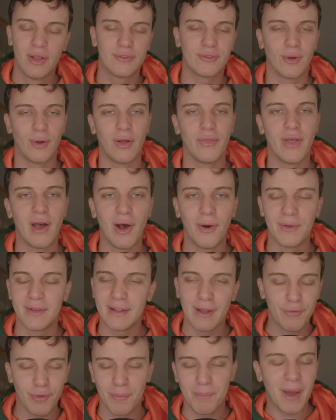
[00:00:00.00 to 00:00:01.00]
So, although he
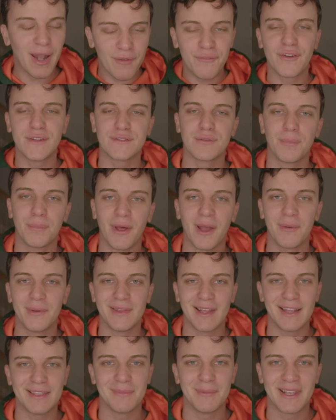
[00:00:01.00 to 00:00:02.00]
definitely benefits from playing with
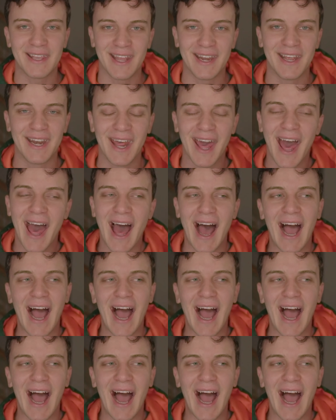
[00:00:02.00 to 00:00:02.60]
Nathan MacKinnon,